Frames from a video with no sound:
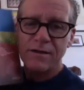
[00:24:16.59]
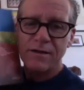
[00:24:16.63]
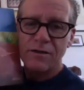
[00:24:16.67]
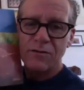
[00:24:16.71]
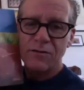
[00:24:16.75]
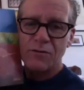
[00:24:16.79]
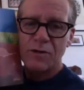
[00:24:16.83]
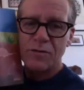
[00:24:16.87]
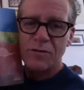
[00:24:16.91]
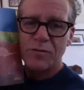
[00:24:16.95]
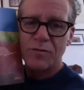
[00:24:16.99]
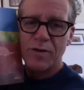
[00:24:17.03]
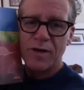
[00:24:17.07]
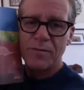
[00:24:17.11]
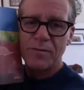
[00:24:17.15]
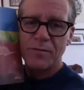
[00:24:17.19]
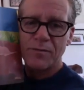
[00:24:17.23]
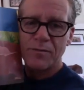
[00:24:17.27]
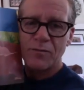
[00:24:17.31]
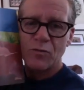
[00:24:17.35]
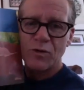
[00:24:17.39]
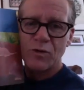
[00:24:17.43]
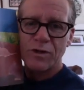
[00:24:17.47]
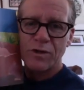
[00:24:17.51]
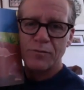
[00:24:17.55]
when pup
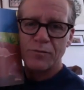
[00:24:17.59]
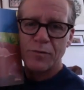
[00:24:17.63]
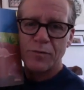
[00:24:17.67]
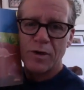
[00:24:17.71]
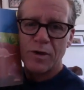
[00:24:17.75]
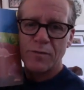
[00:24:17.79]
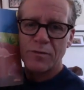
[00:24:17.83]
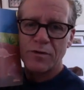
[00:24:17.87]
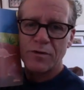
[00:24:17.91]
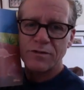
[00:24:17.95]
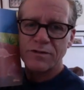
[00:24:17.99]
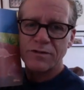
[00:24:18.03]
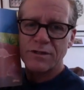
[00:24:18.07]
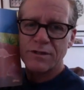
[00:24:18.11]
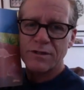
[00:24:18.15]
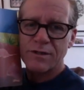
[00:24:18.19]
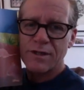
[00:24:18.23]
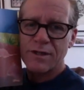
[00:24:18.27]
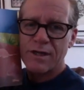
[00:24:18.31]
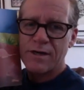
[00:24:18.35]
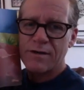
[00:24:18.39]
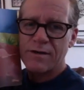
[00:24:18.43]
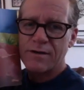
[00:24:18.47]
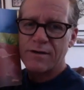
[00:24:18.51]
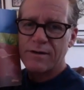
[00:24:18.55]
when pup goes under
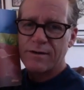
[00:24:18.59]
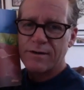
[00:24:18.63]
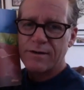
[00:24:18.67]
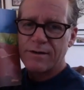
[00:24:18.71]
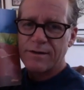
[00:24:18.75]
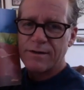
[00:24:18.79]
there,